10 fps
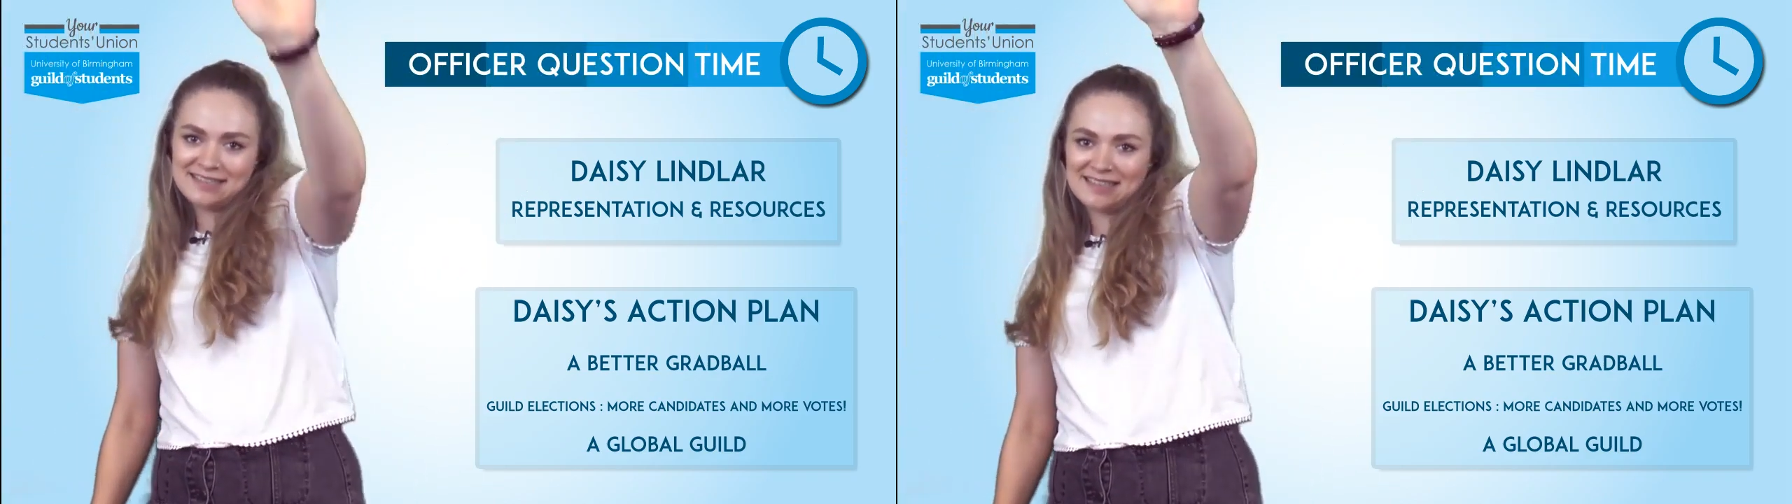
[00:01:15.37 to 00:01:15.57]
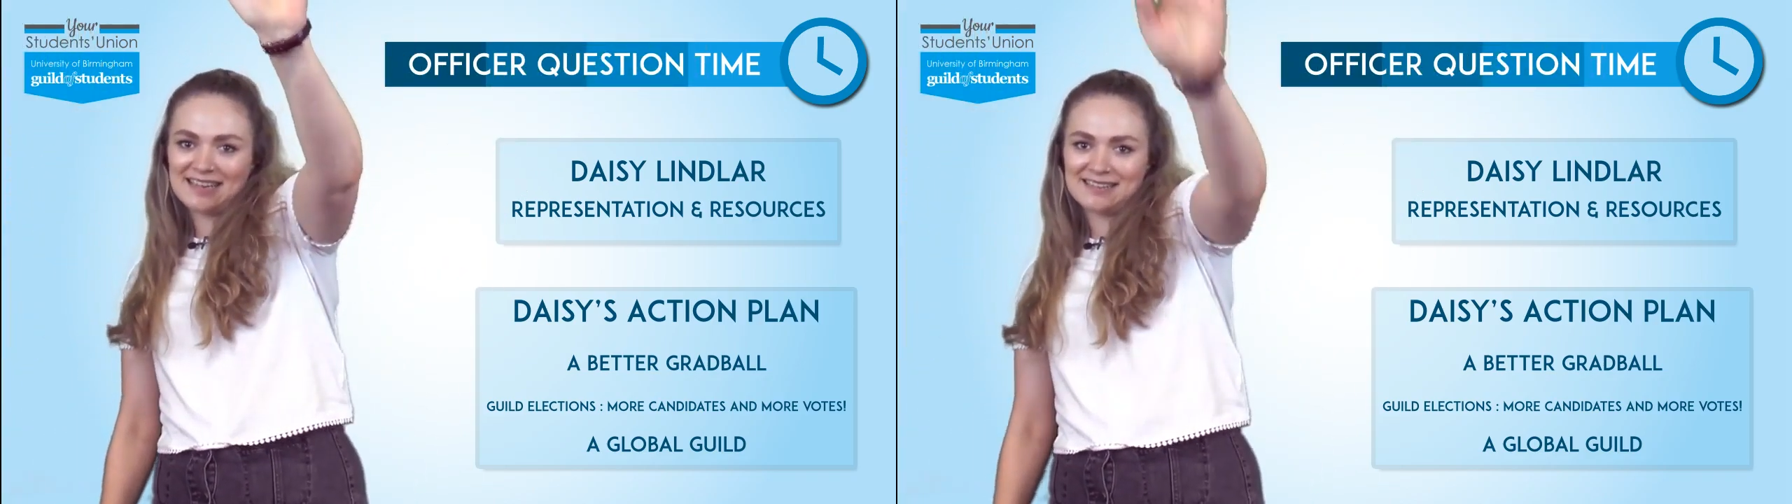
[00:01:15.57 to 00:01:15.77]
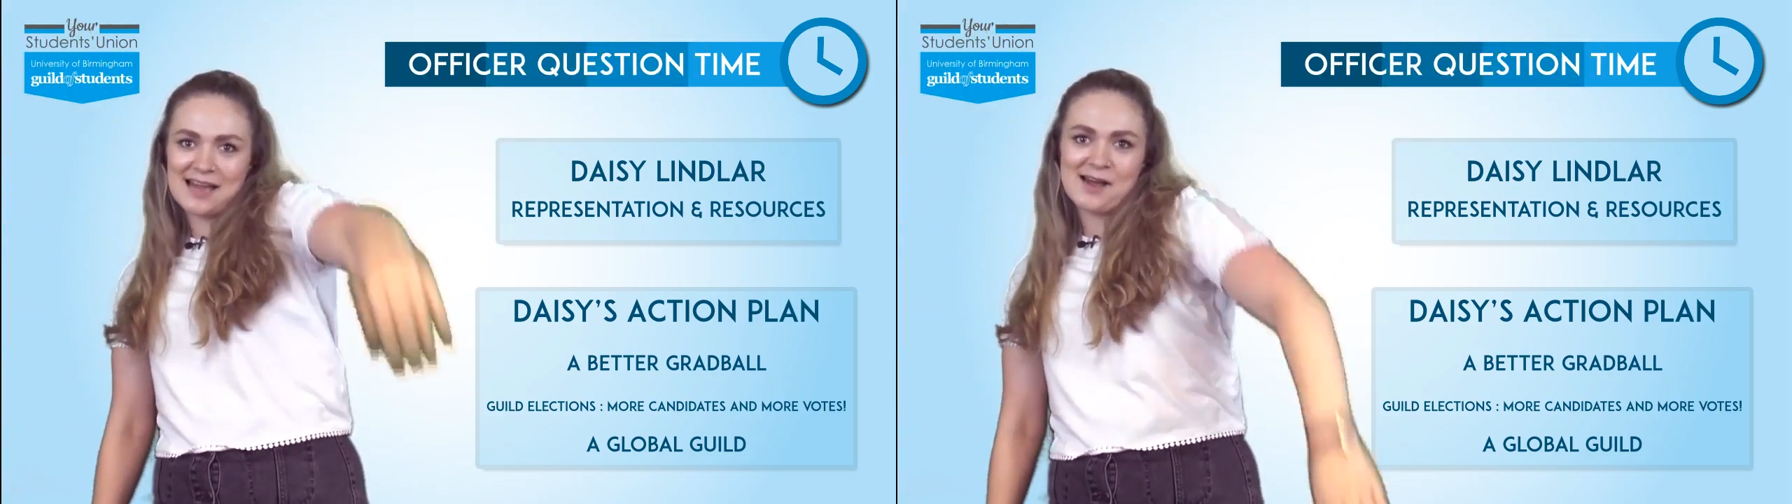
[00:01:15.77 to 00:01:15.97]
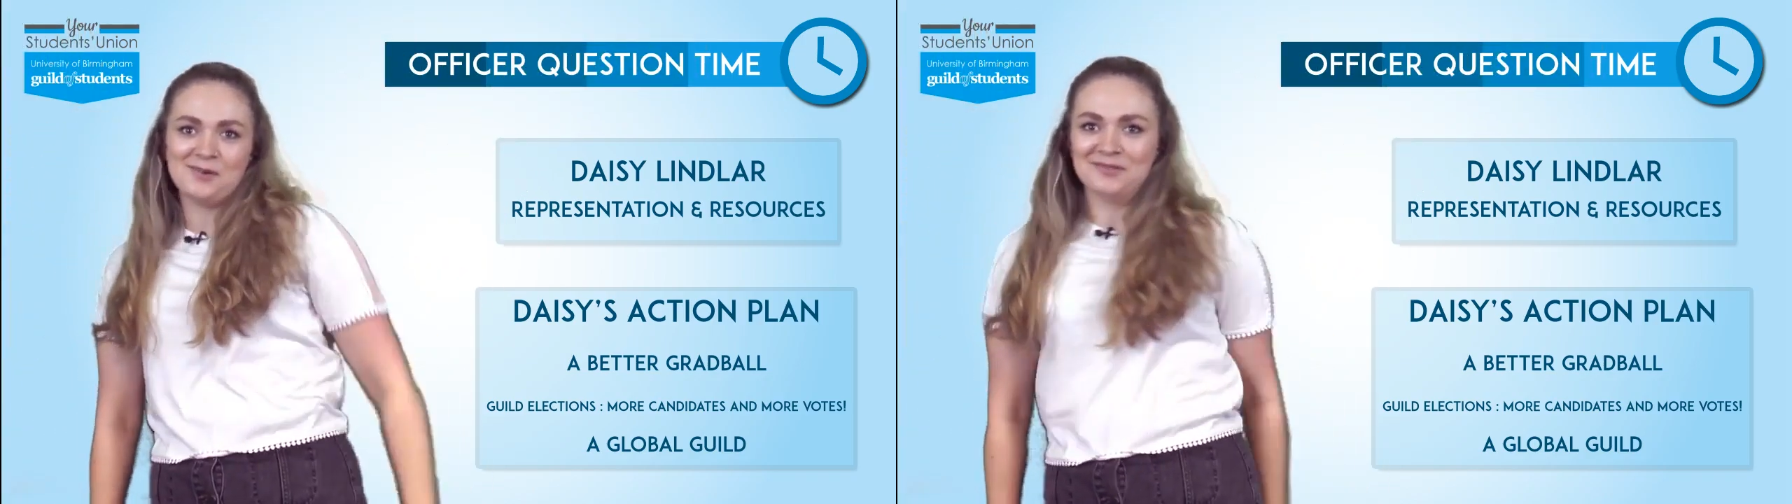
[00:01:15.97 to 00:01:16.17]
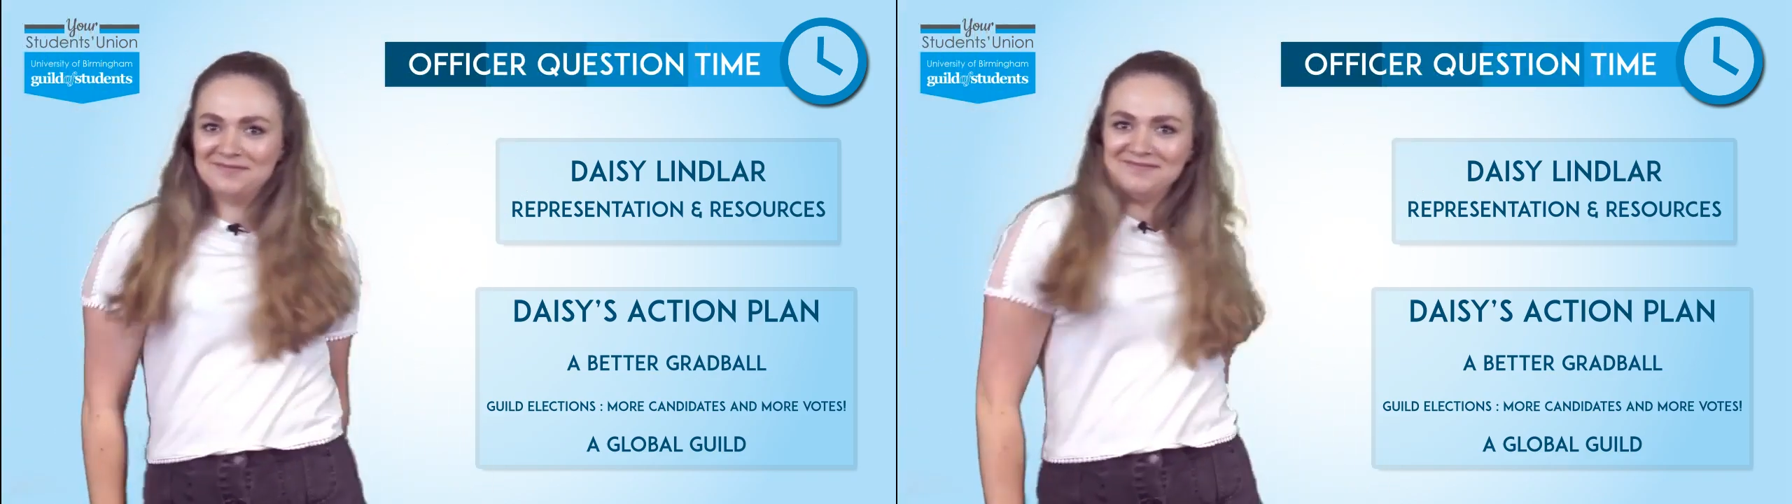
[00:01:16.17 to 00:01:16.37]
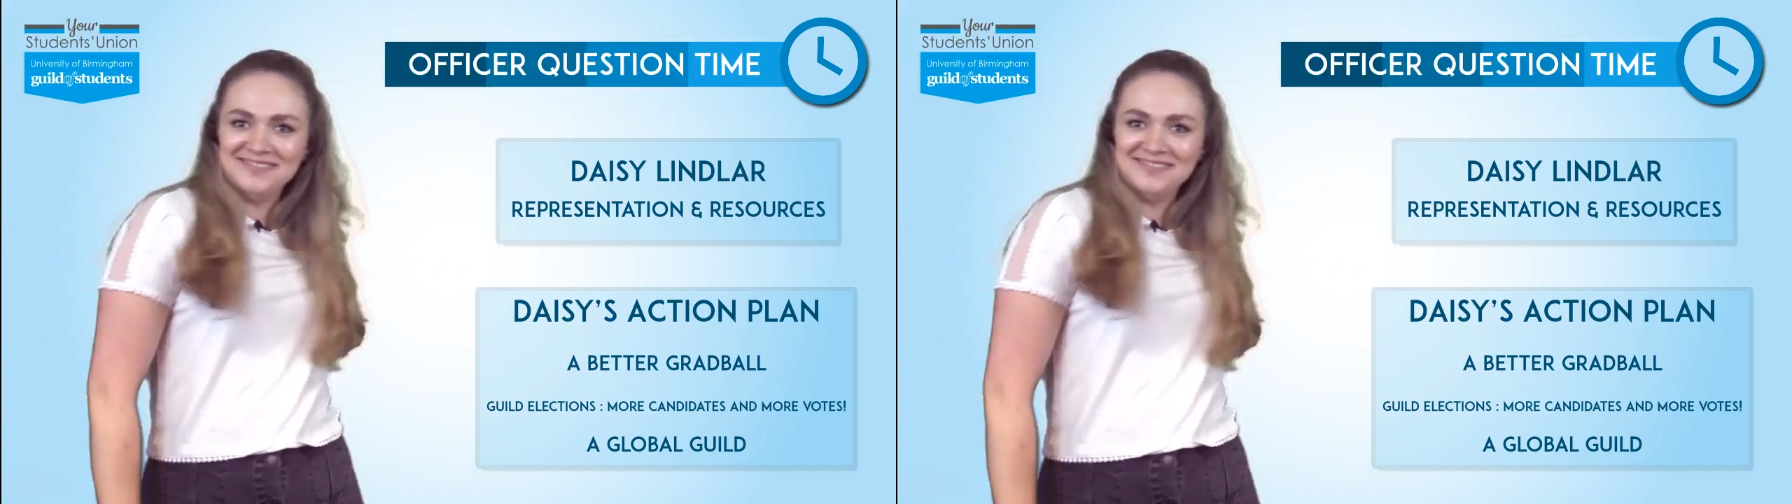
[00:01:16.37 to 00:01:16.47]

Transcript: Daisy out.